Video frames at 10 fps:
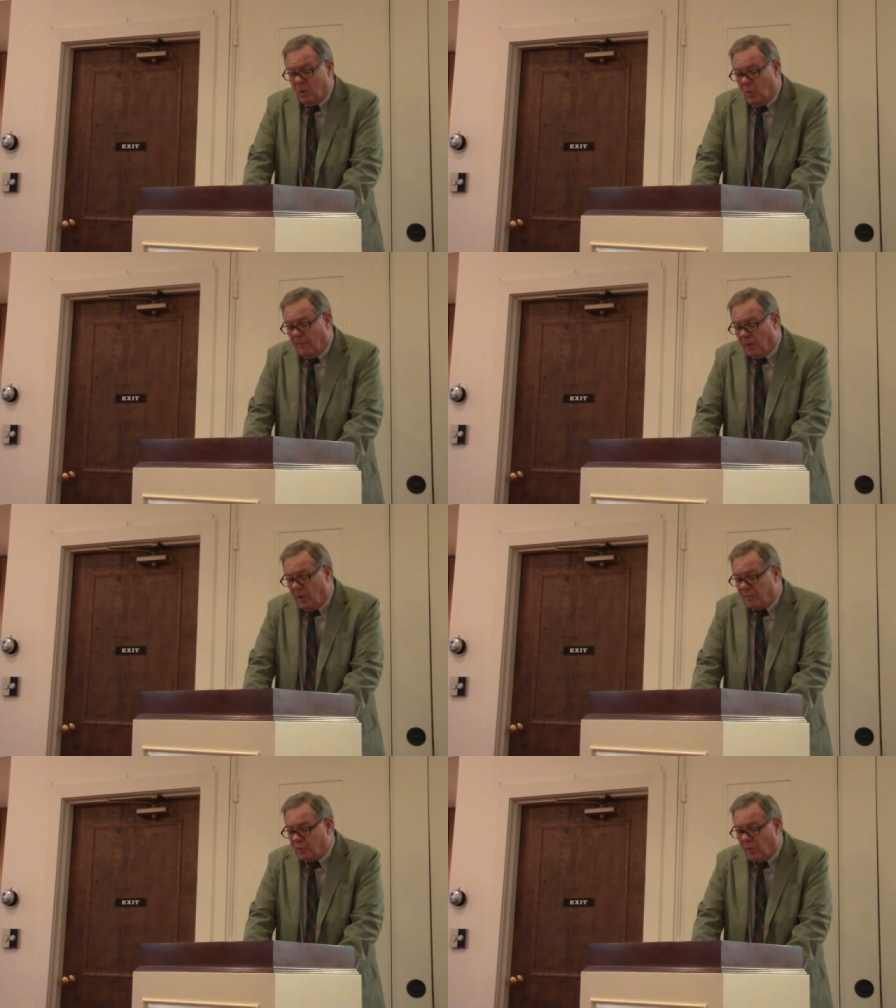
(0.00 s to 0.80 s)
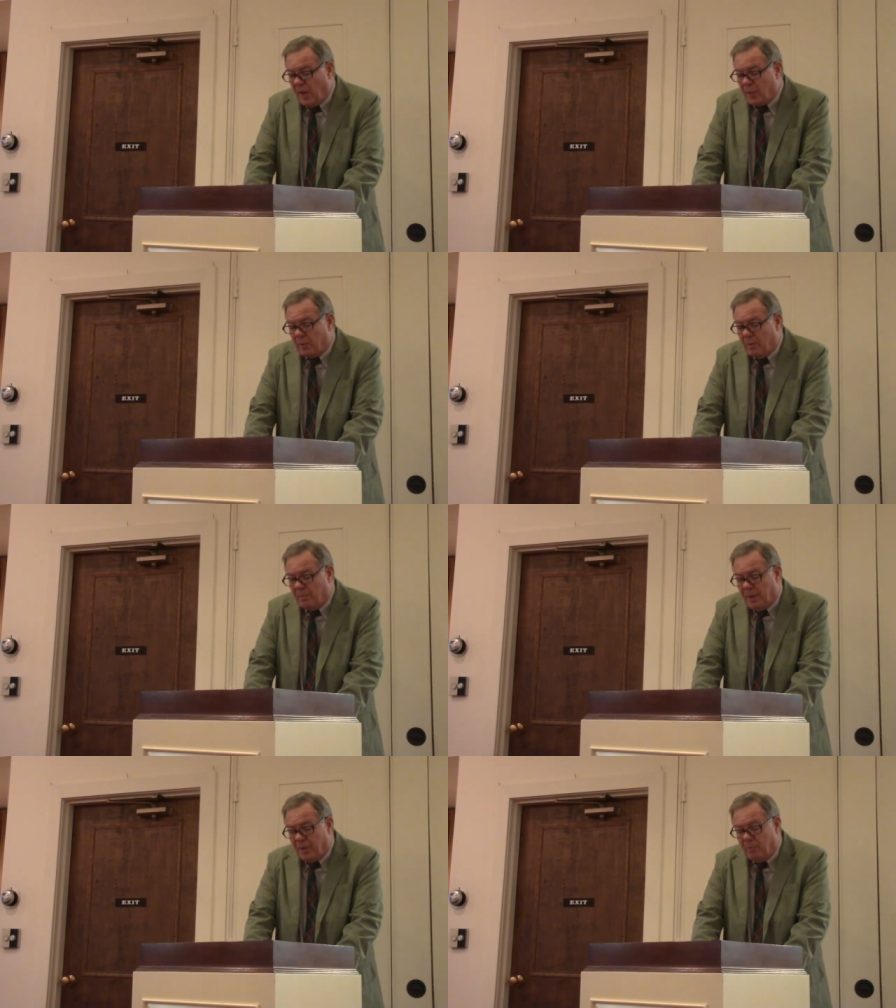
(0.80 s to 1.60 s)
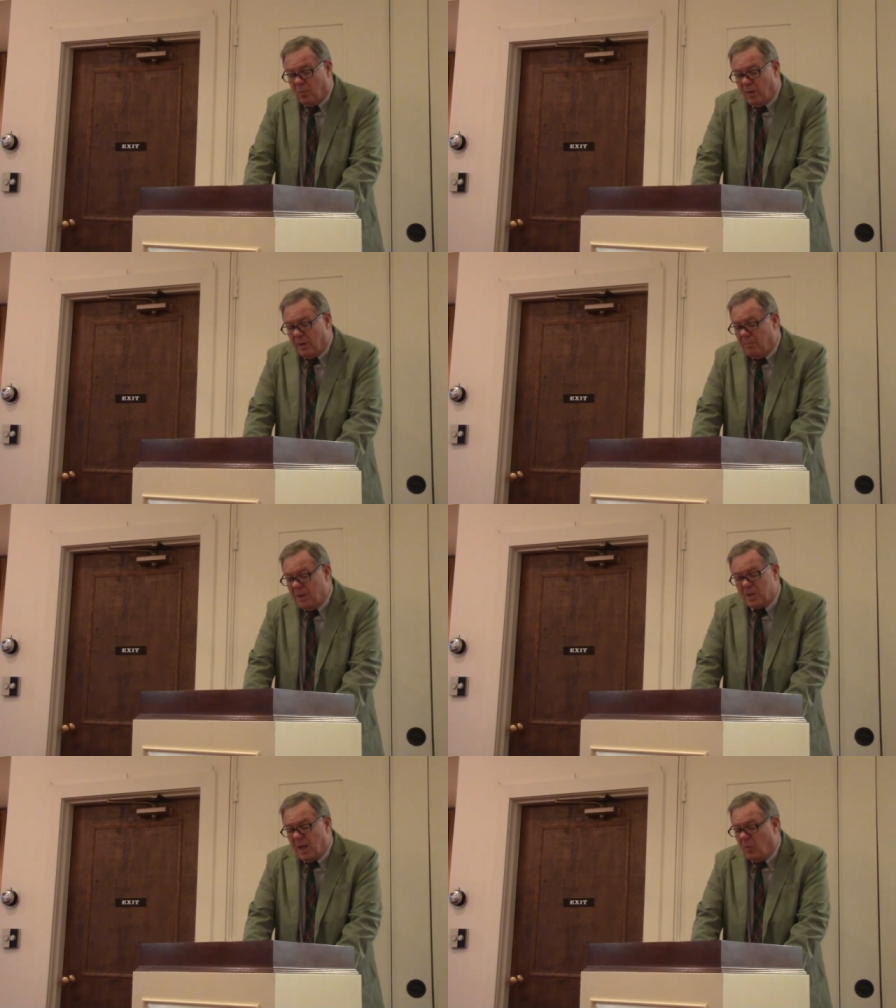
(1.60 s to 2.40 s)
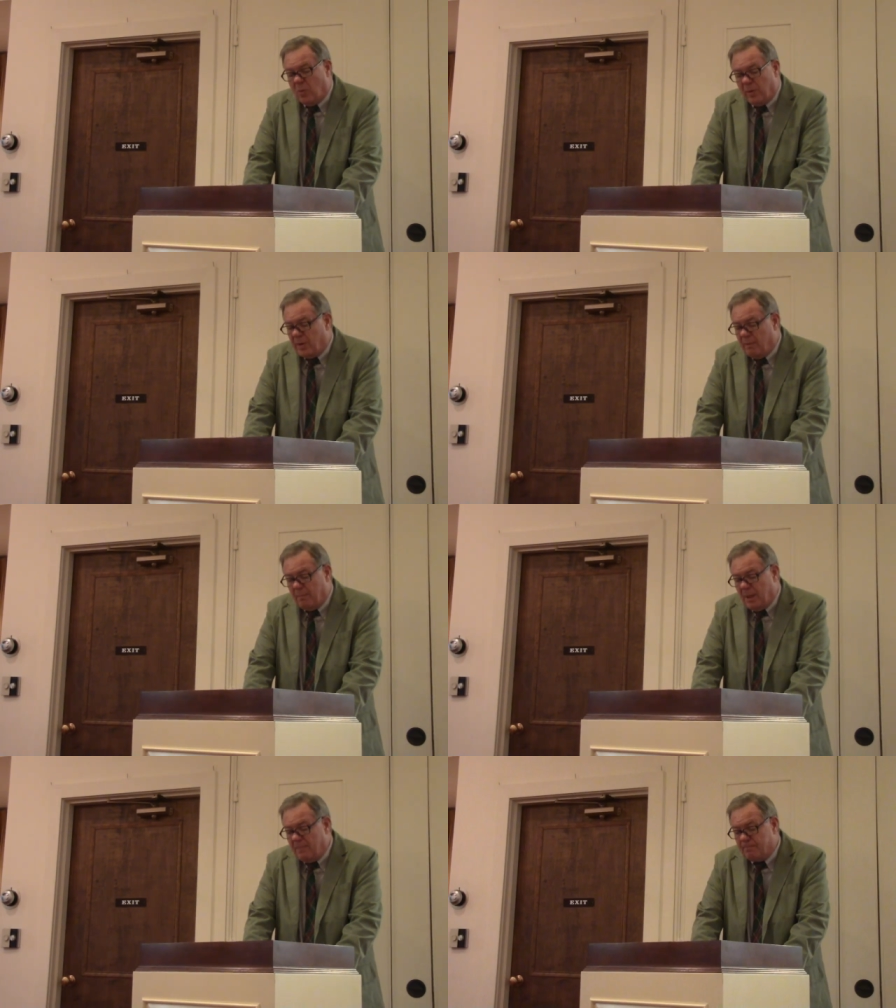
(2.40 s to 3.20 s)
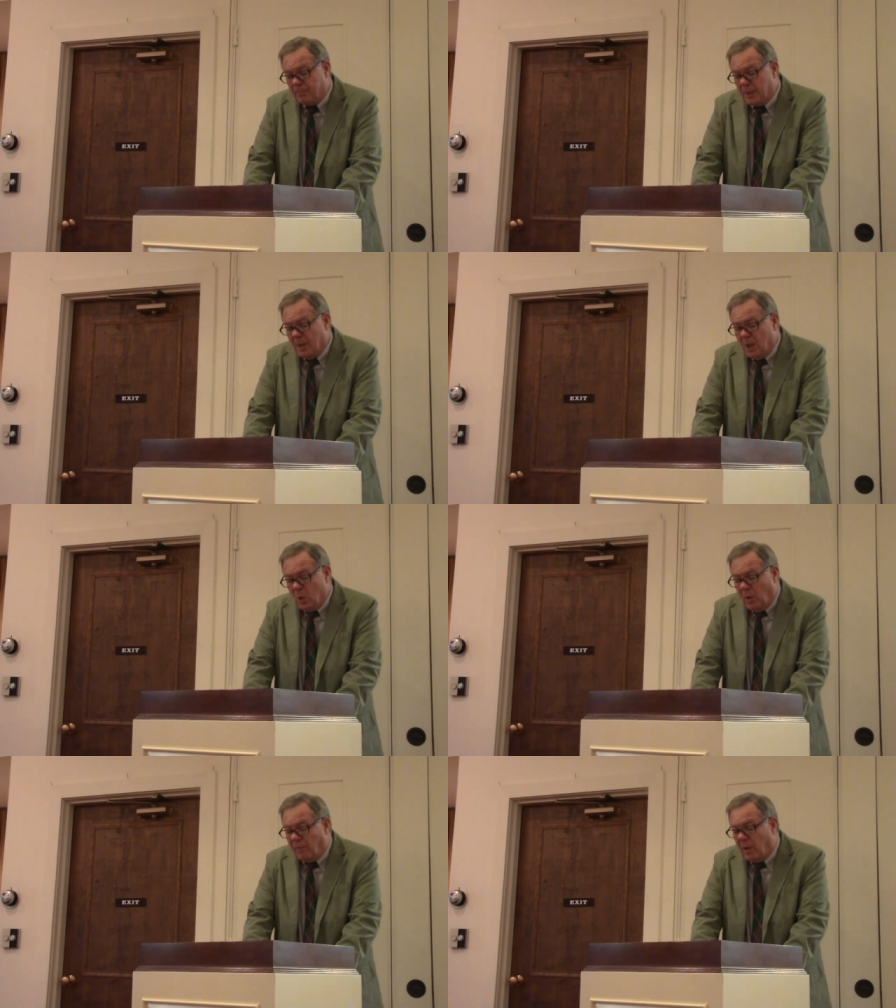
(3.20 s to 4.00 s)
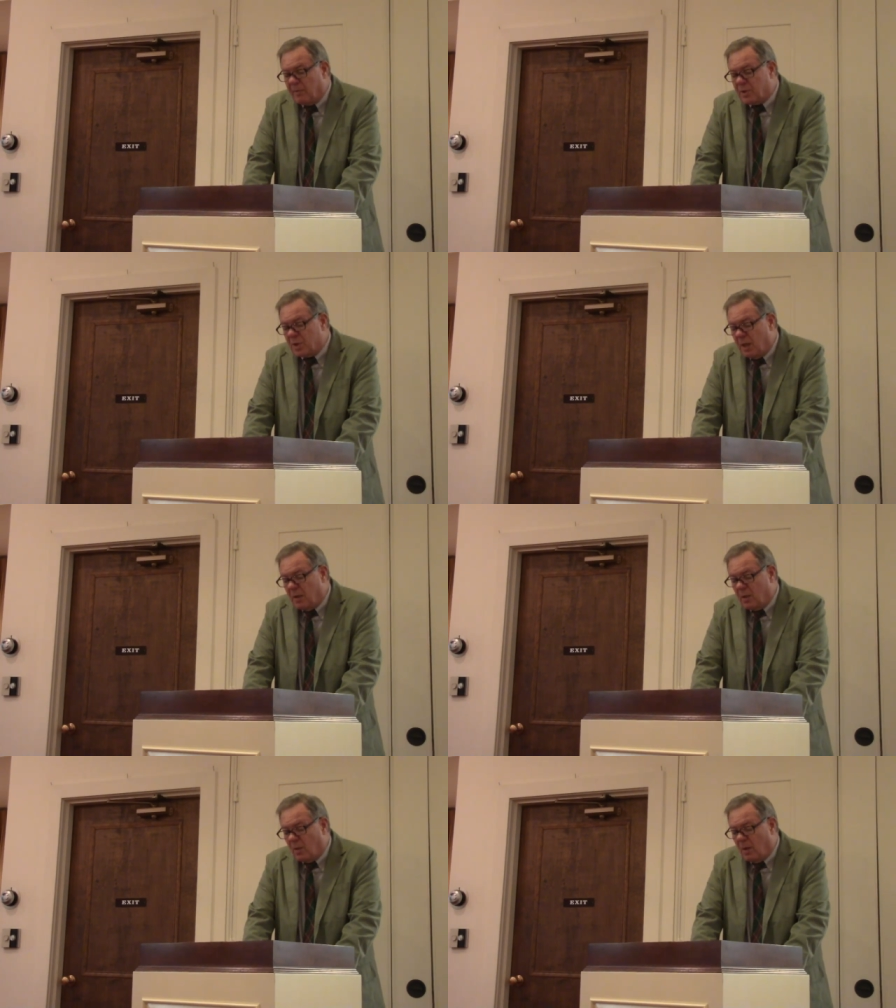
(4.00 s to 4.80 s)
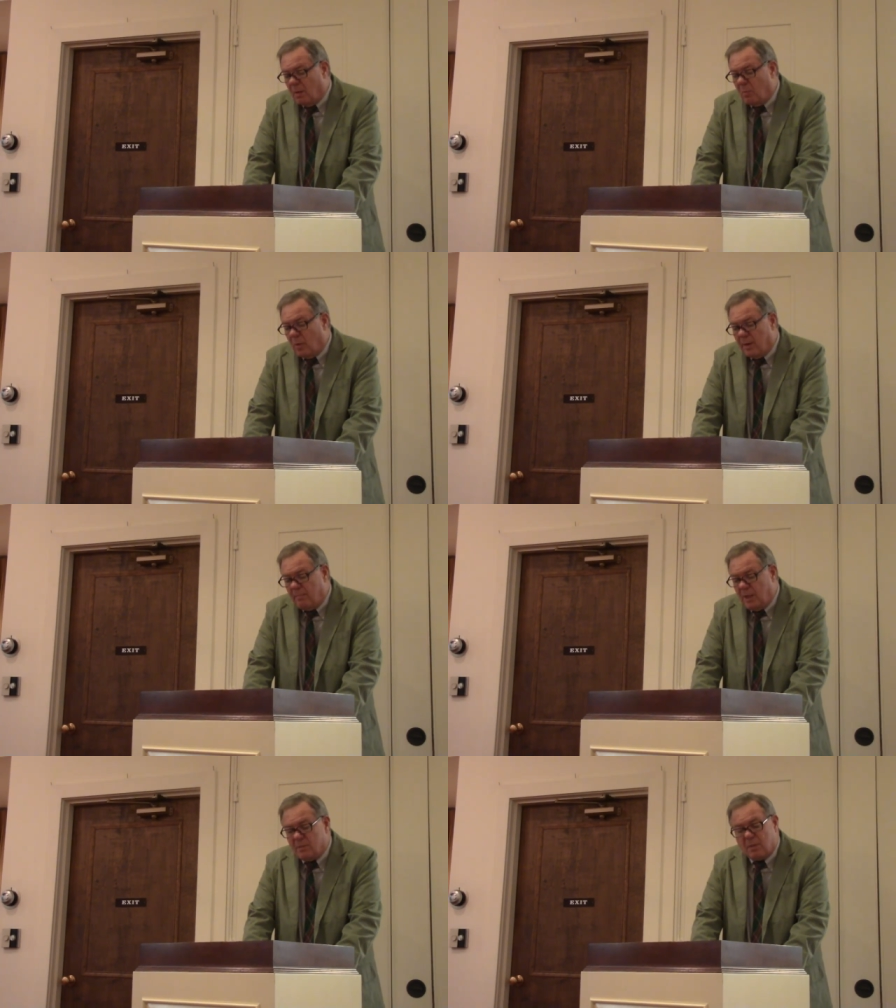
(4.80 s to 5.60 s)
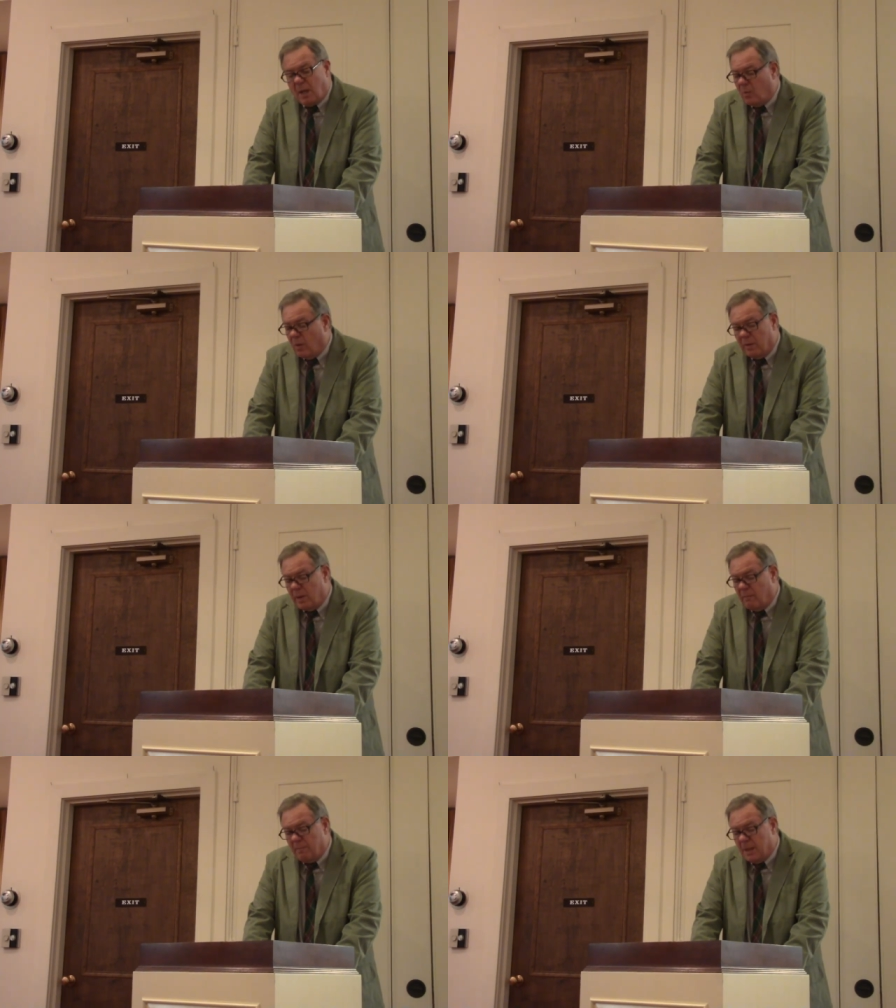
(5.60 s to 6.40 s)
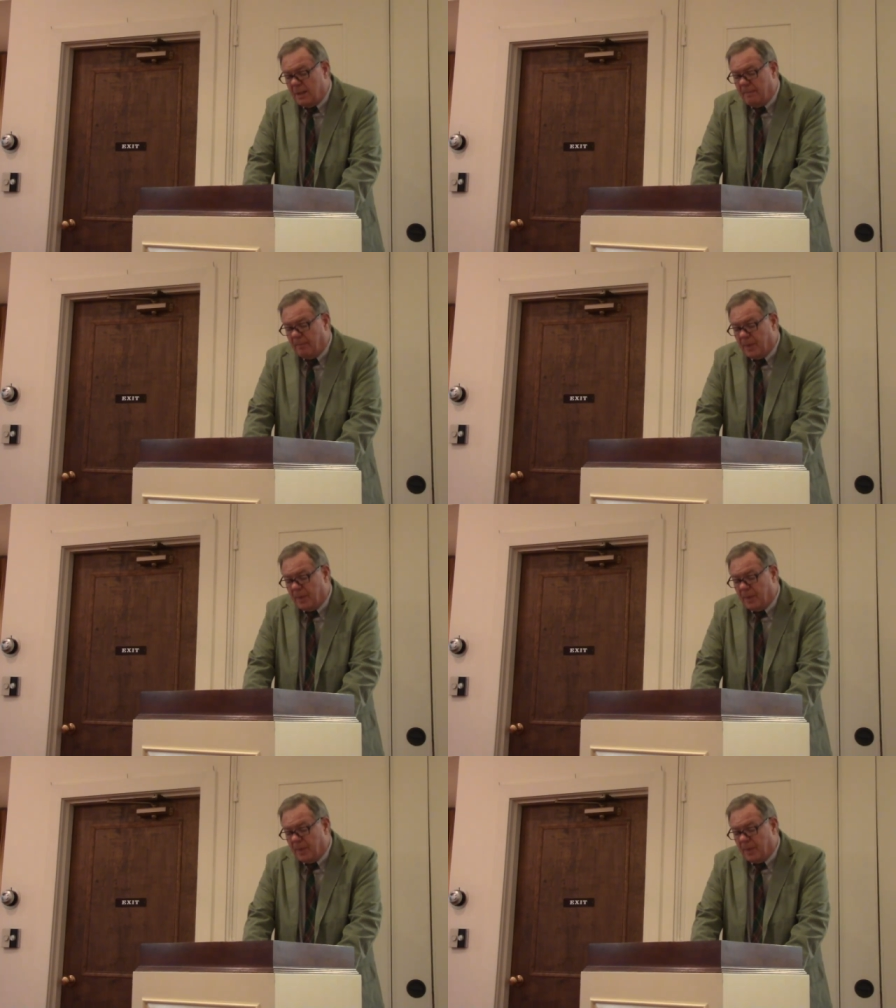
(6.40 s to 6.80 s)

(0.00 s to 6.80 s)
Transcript: Whoever loves father or mother more than me is not worthy of me. Whoever loves son or daughter more than me is not worthy of me.